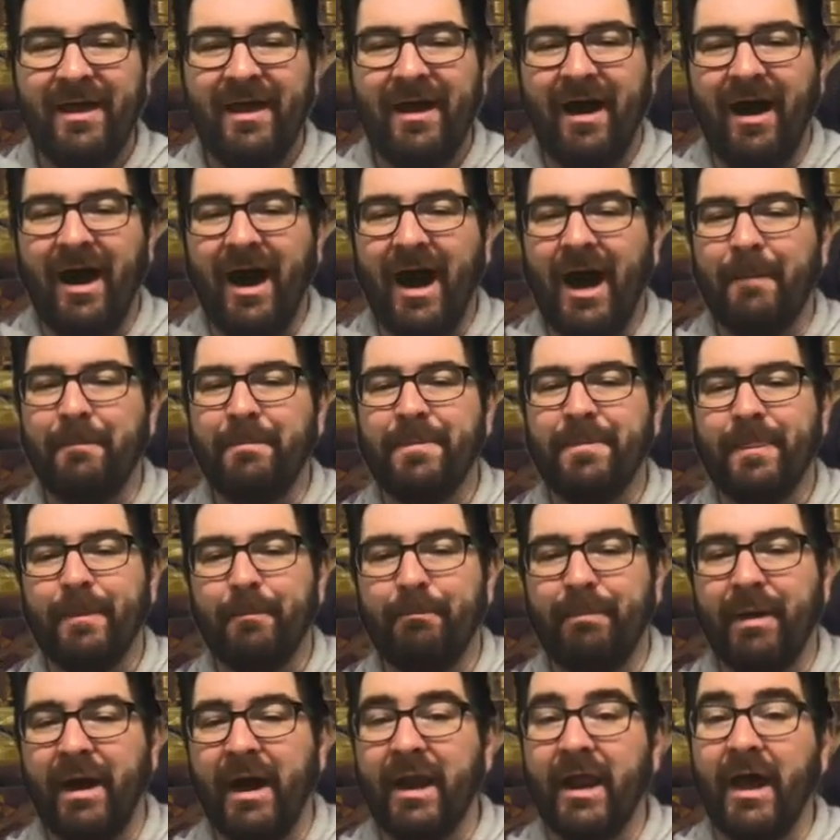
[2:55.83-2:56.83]

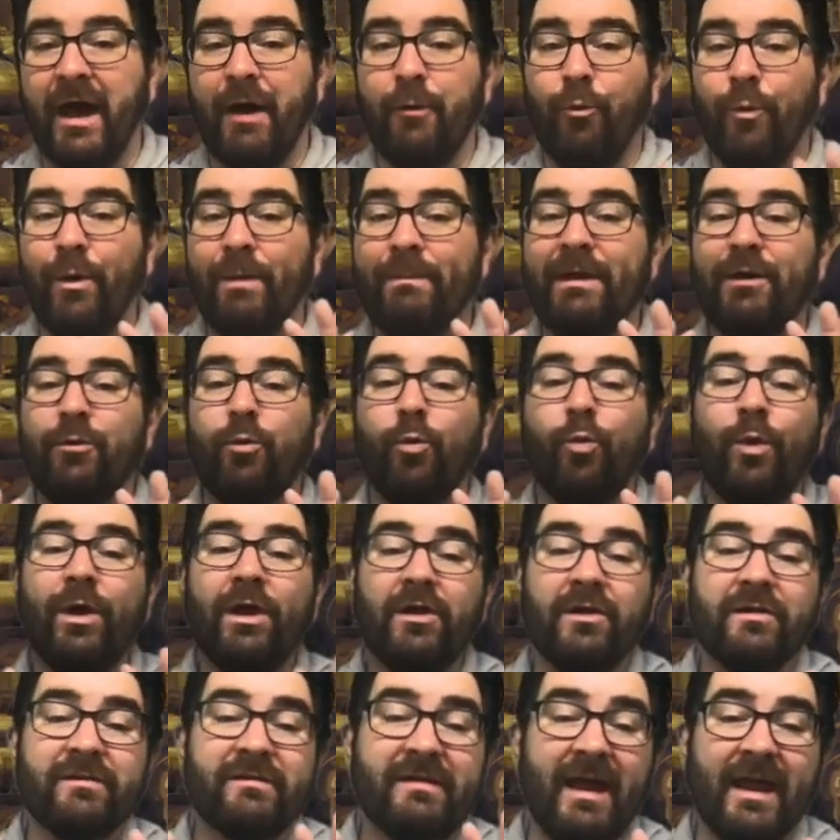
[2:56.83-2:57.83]
But women
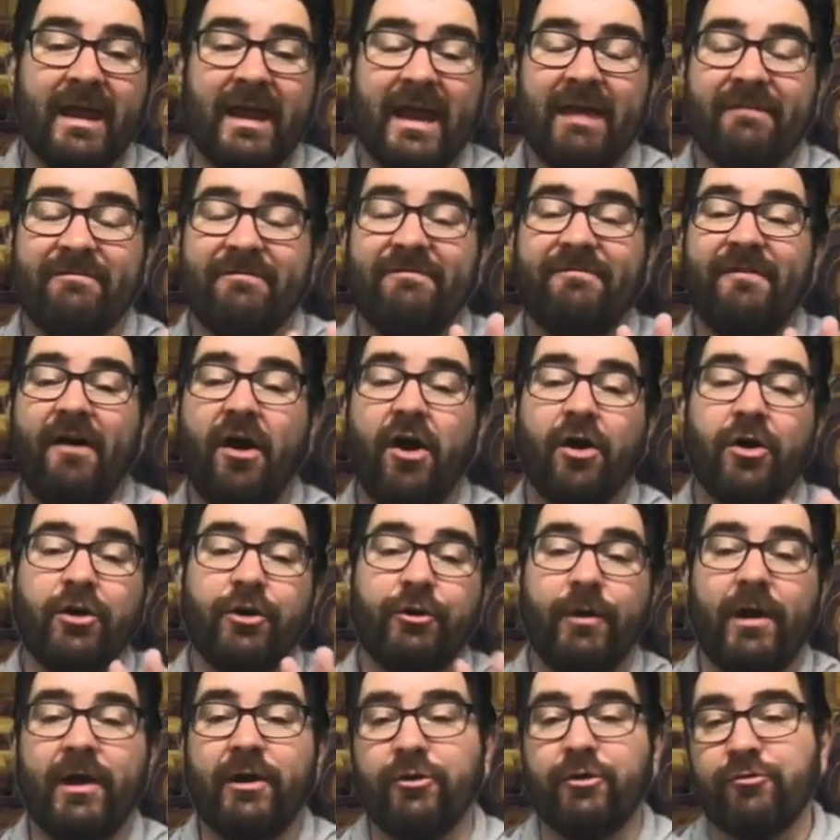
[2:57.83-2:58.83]
will take a far
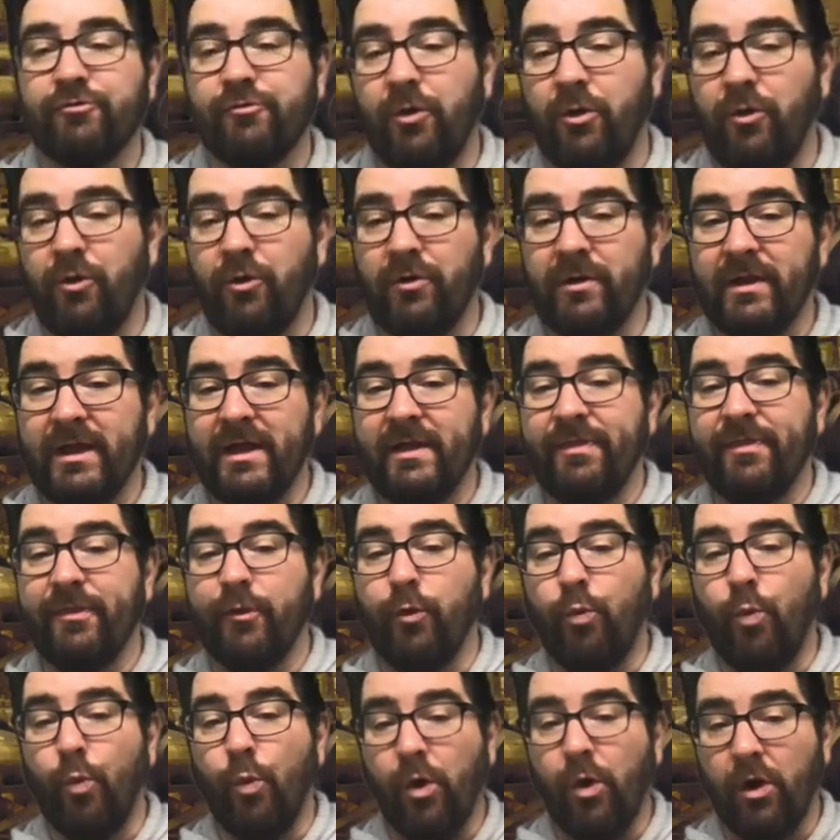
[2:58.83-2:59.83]
greater role in
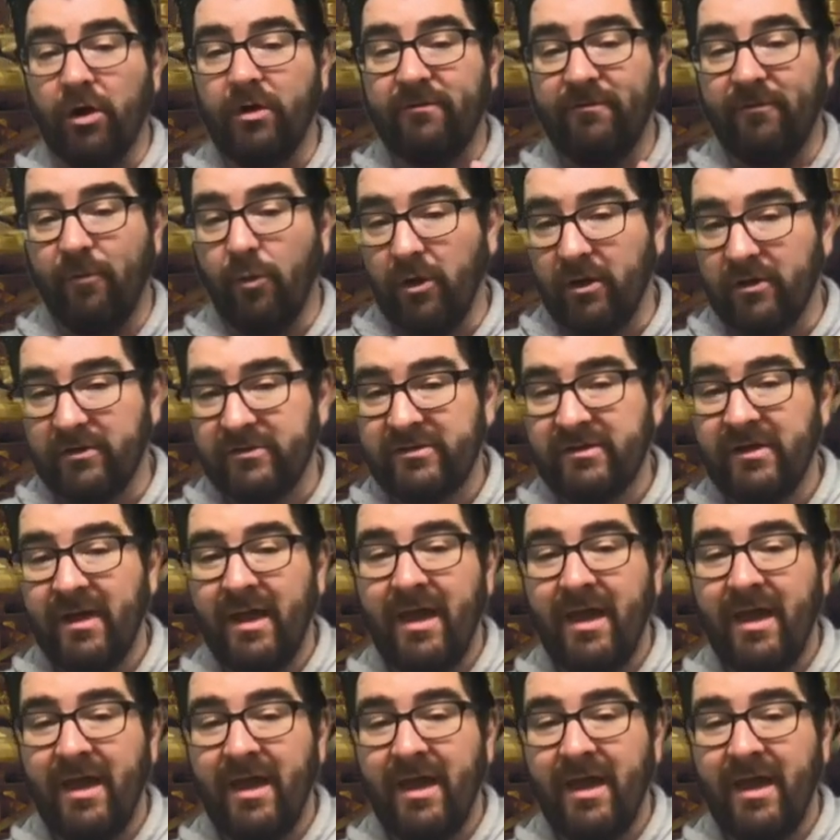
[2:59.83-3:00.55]
the workforce.